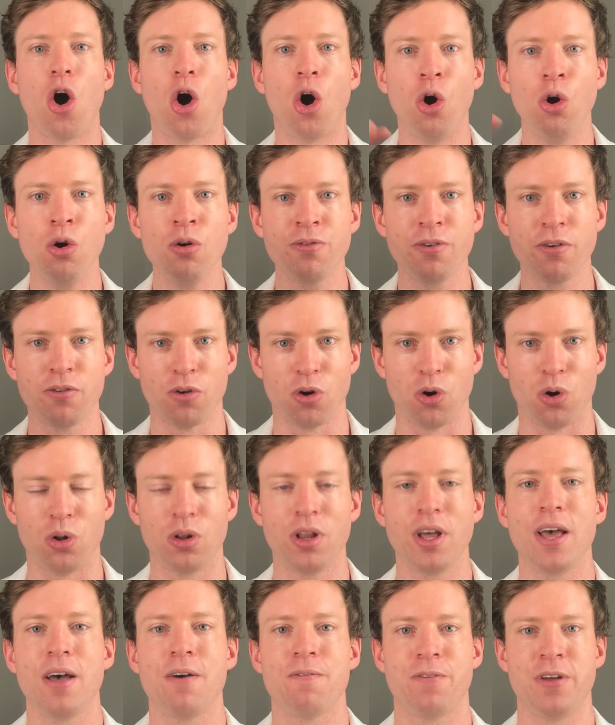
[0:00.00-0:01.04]

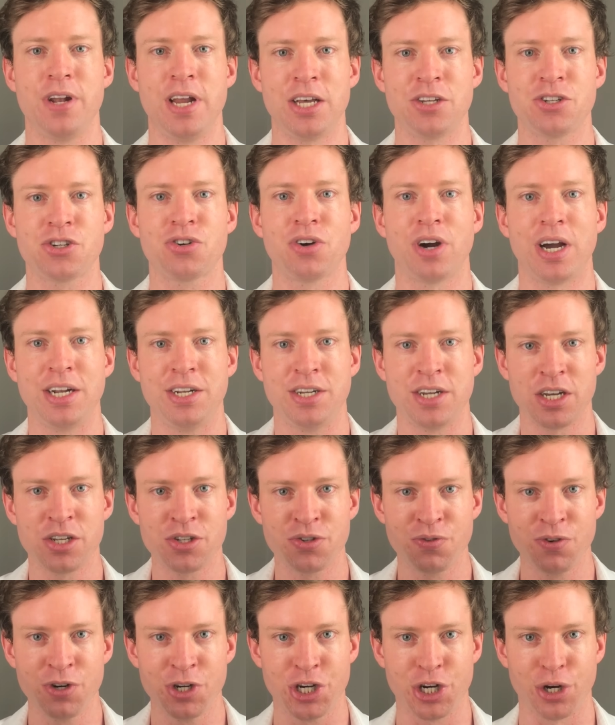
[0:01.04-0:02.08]
Overall, finasteride
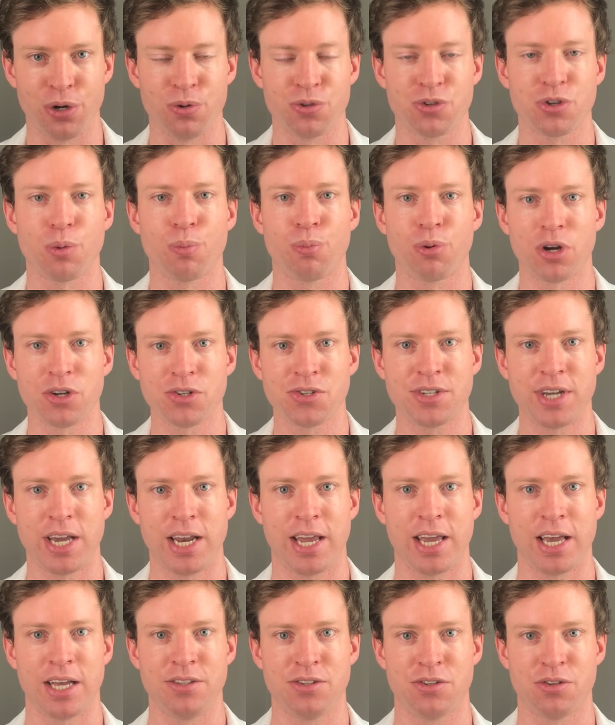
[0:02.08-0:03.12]
does reduce
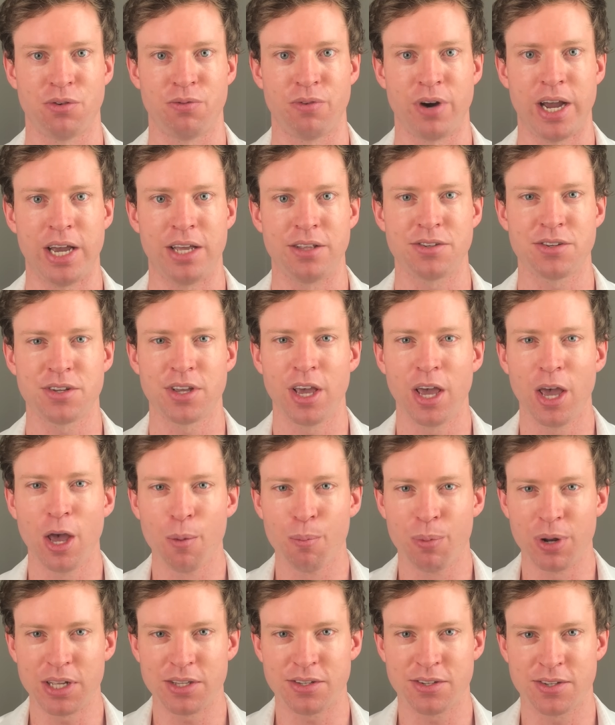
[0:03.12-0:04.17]
prostate cancer rates,
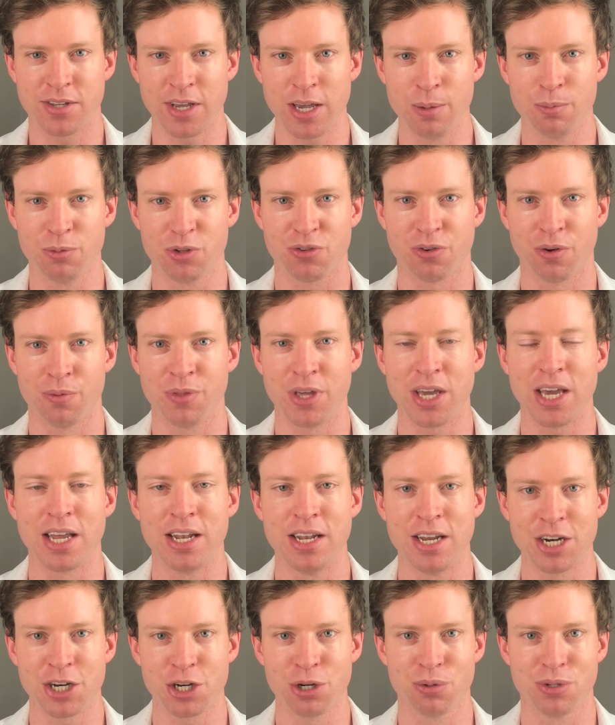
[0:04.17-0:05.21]
but it seems from the
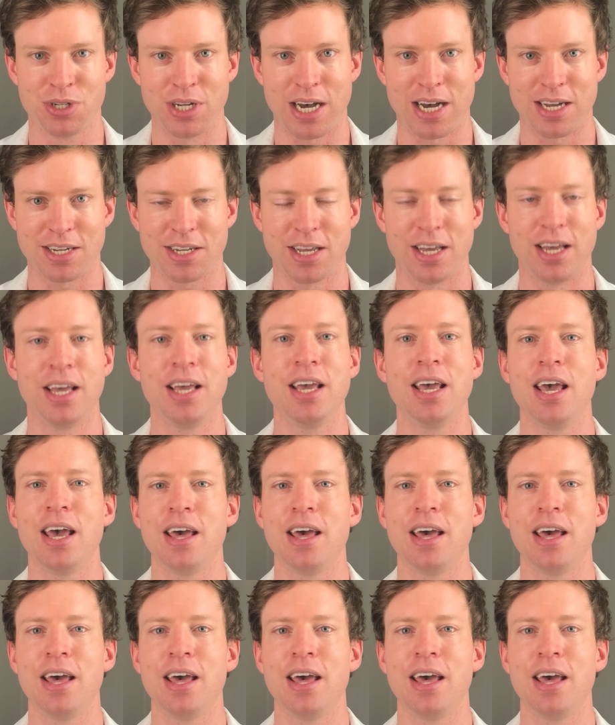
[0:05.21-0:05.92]
initial data